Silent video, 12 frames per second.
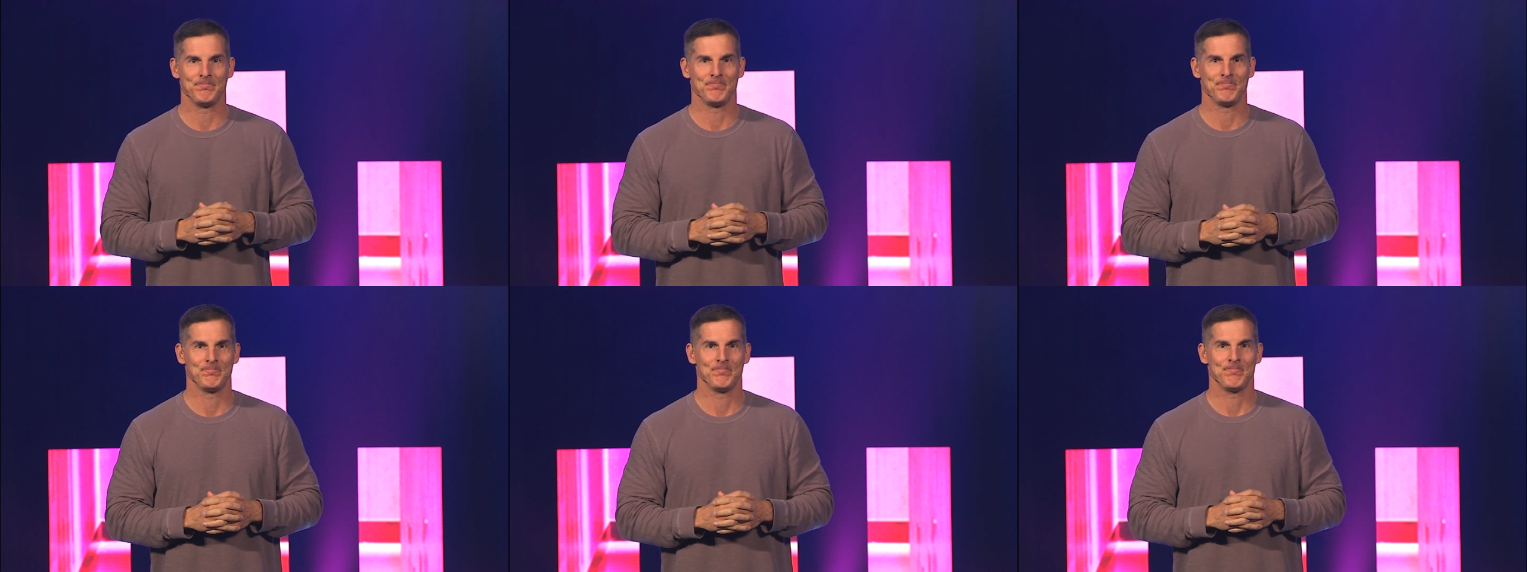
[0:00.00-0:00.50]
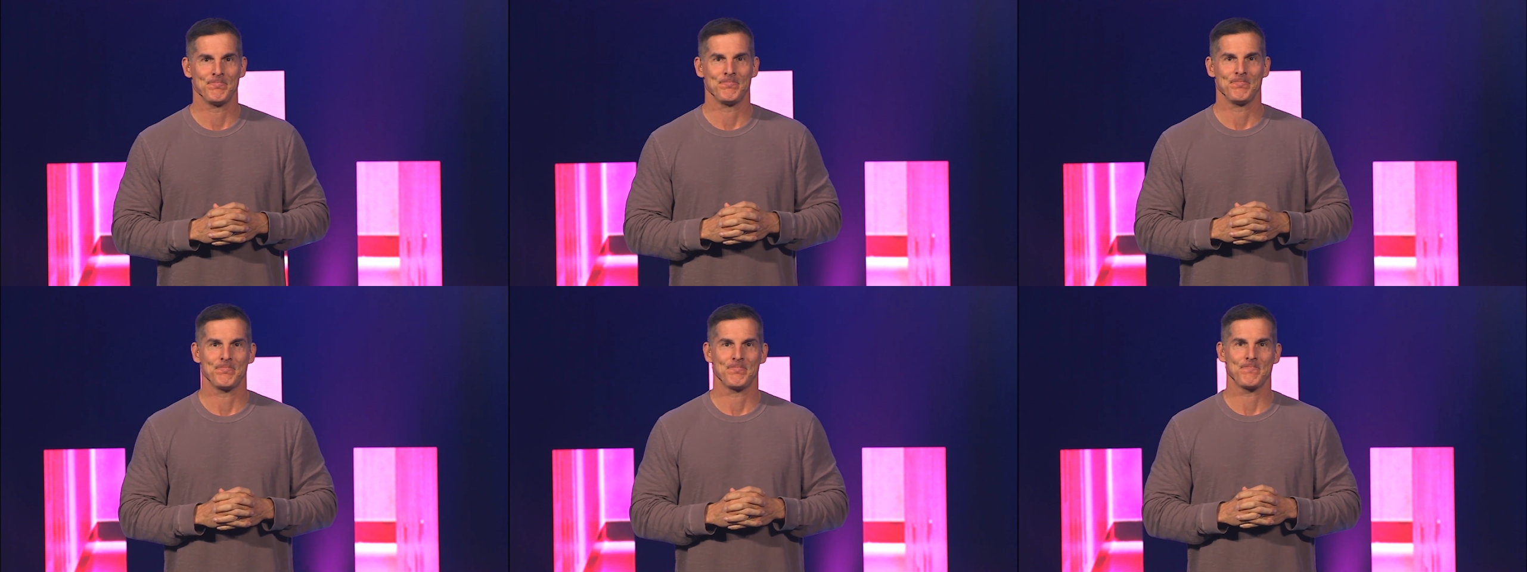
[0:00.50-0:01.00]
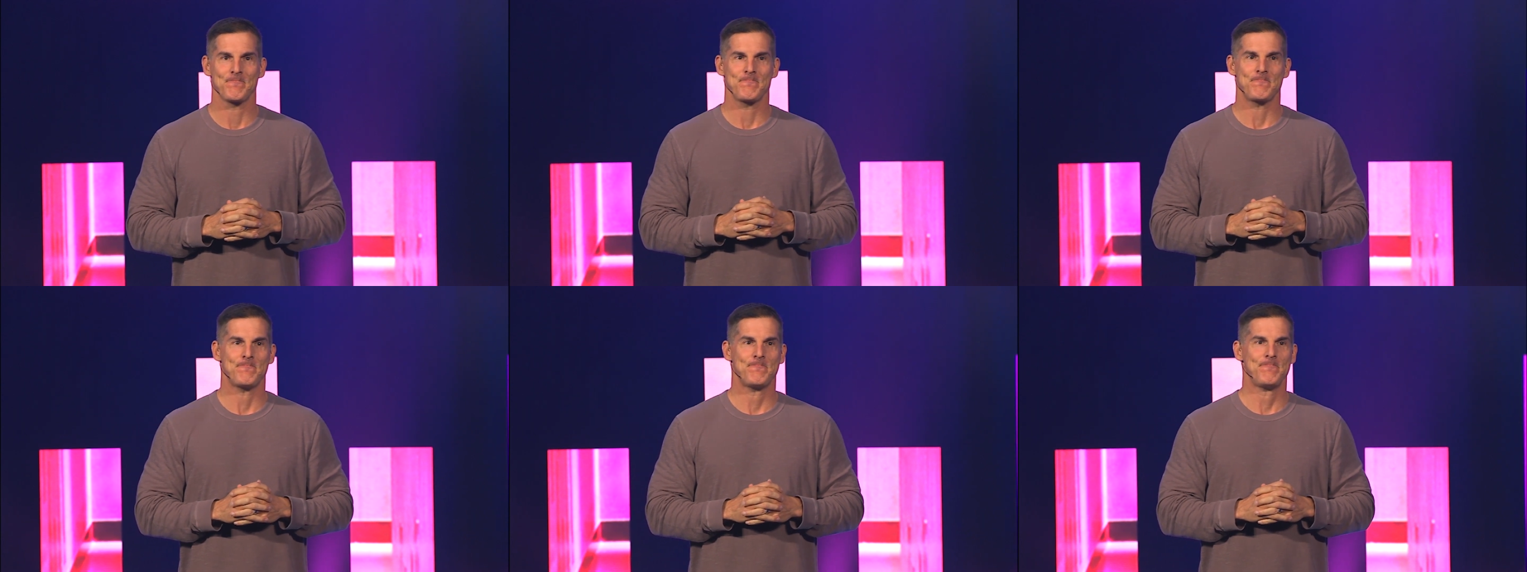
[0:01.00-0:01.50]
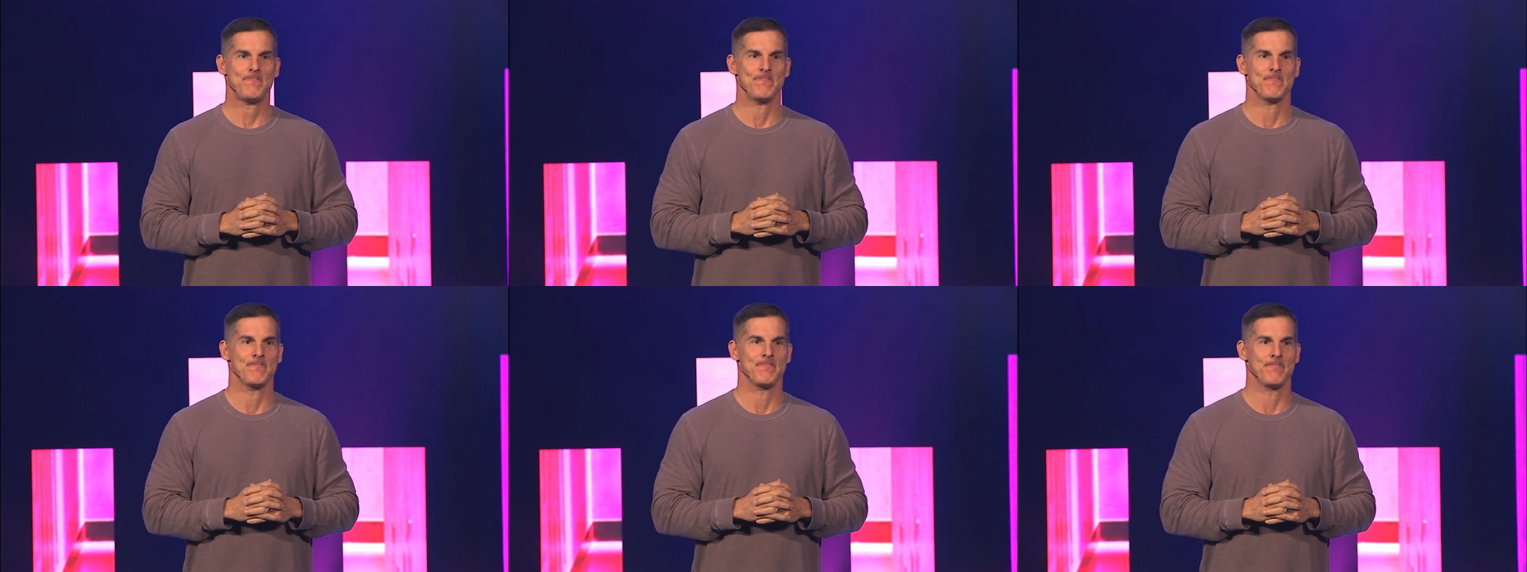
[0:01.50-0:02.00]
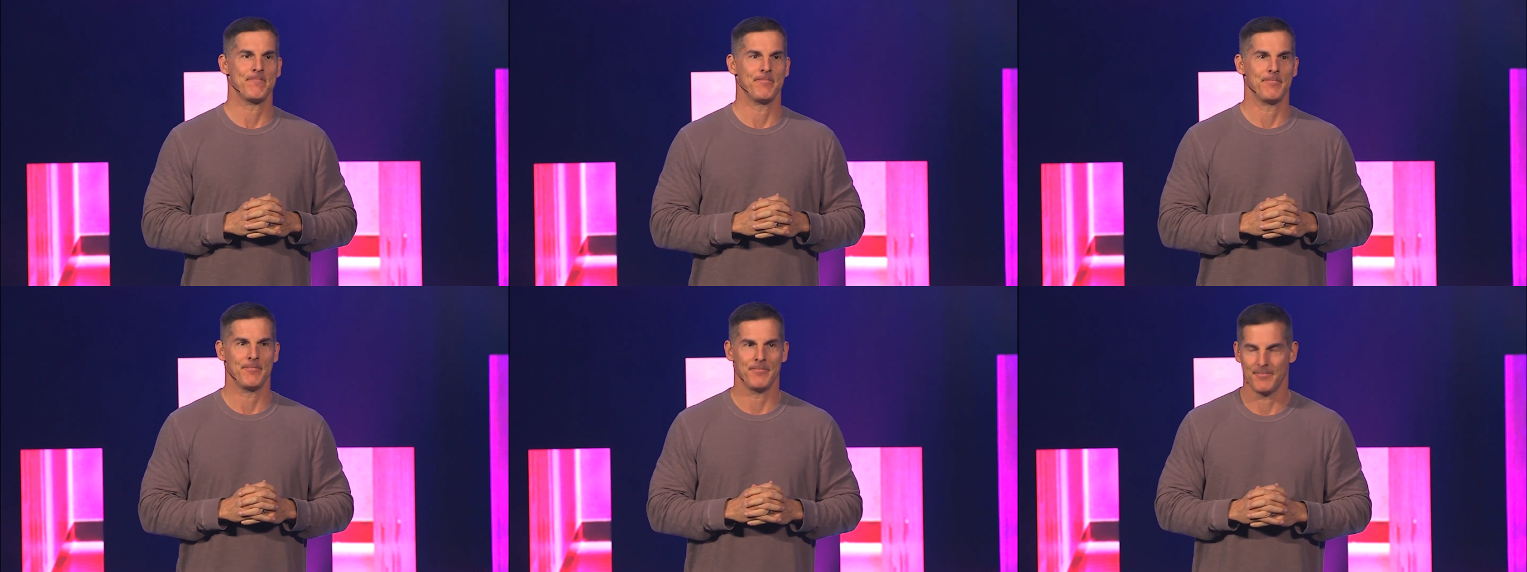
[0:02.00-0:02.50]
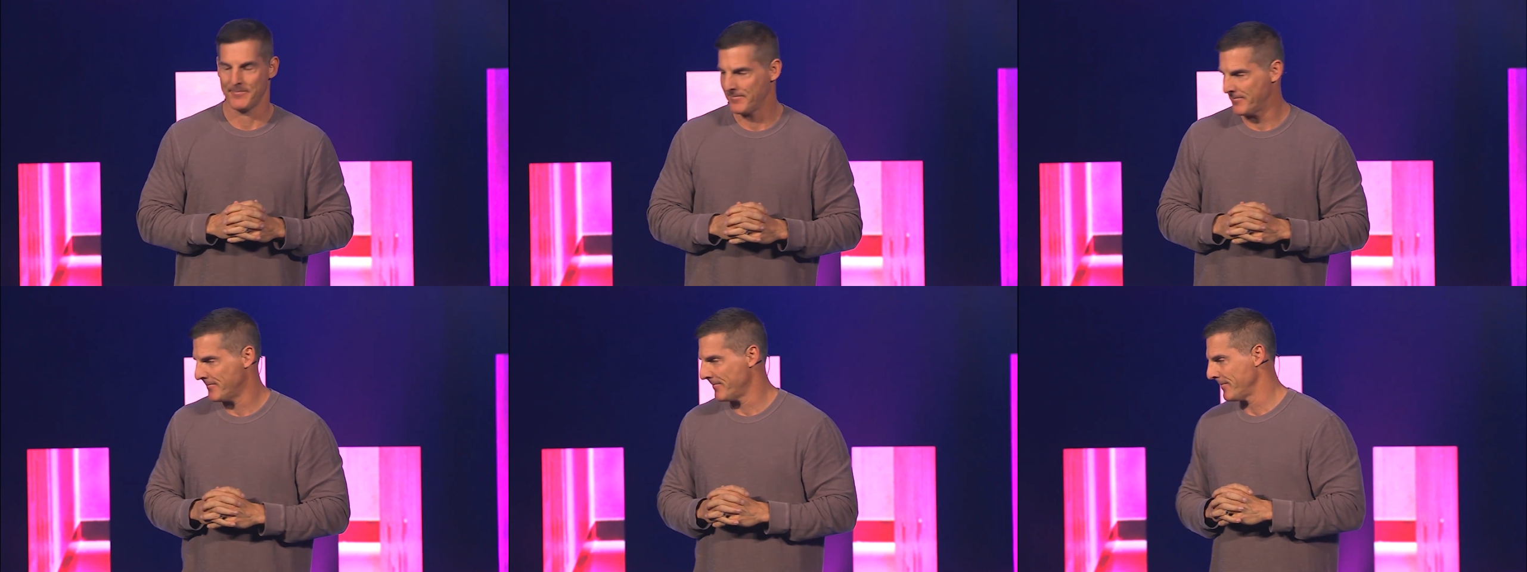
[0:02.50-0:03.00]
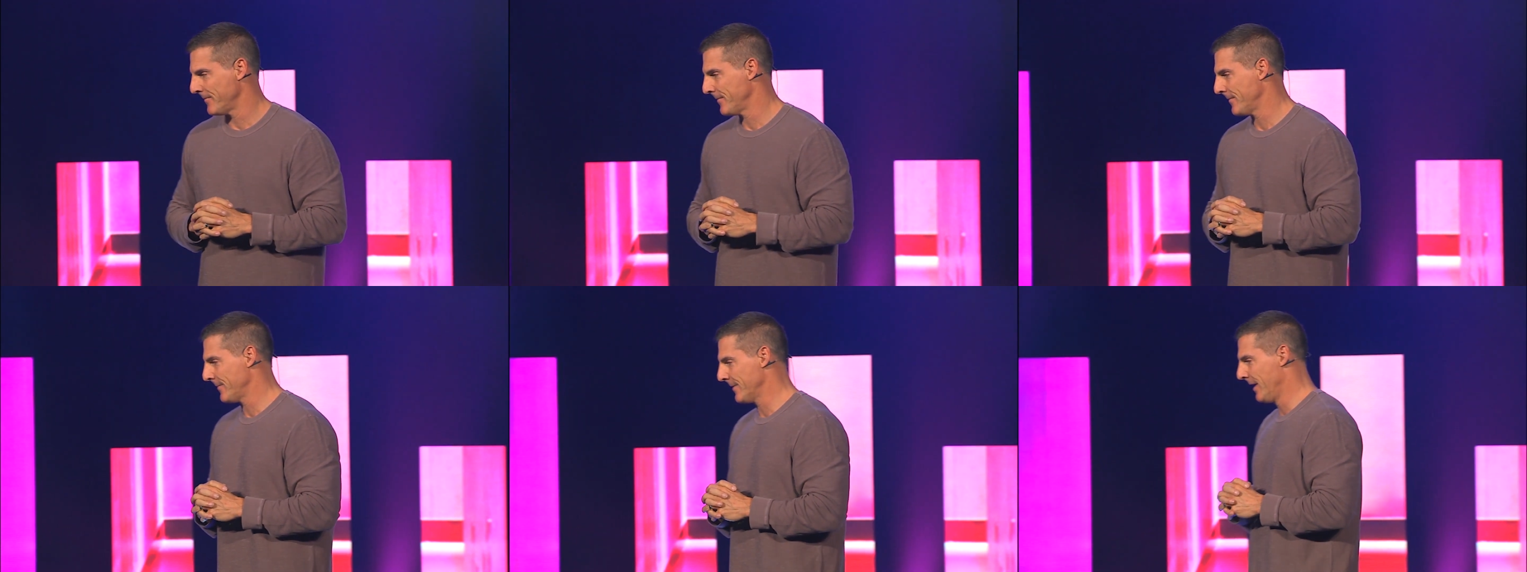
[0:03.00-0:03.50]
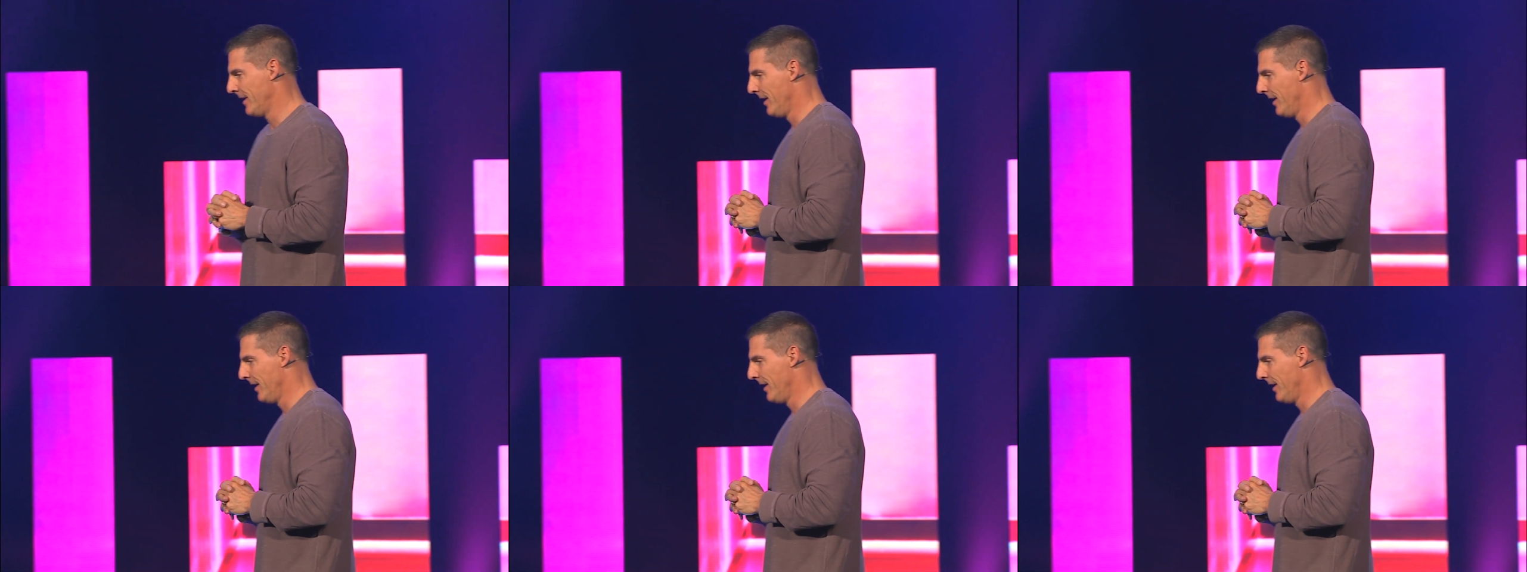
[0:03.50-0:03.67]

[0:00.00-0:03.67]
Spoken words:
Nobody speaks.